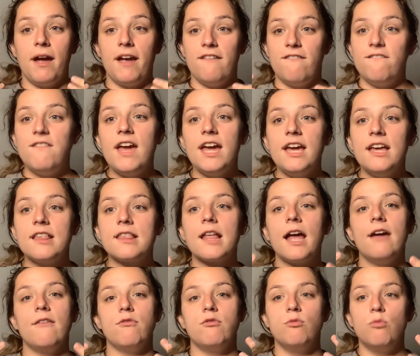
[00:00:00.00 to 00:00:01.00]
face.
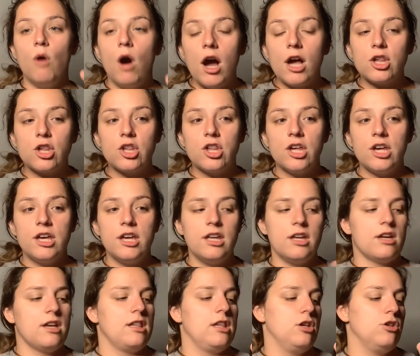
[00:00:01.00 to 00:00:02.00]
I've washed it
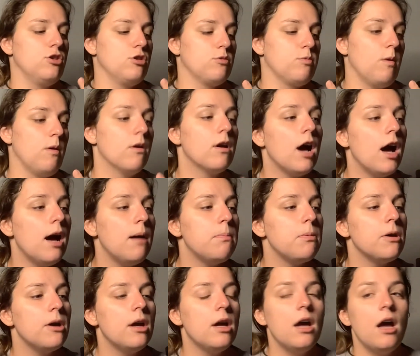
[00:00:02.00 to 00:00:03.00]
because I just woke up.
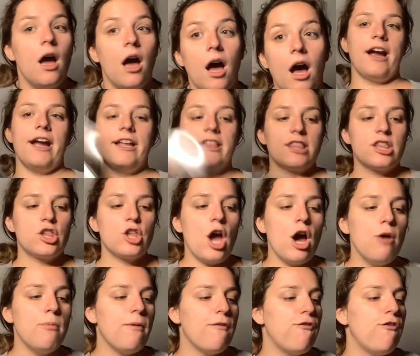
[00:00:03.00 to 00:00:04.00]
All right, so
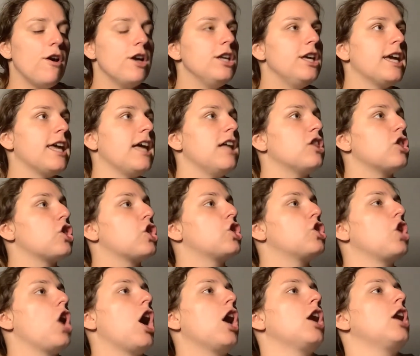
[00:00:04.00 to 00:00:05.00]
before you get
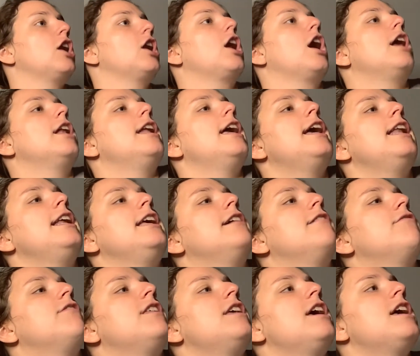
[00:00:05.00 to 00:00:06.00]
started on any of
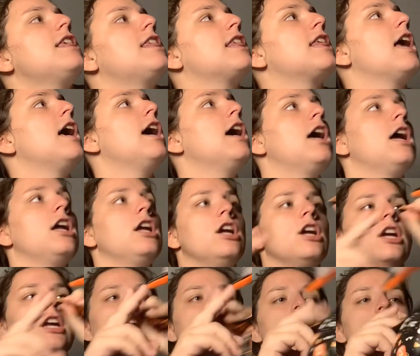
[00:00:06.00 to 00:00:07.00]
this, you're
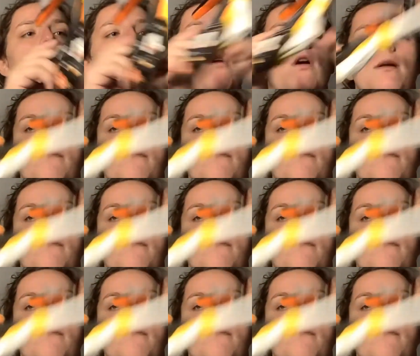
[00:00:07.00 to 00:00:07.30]
gonna wanna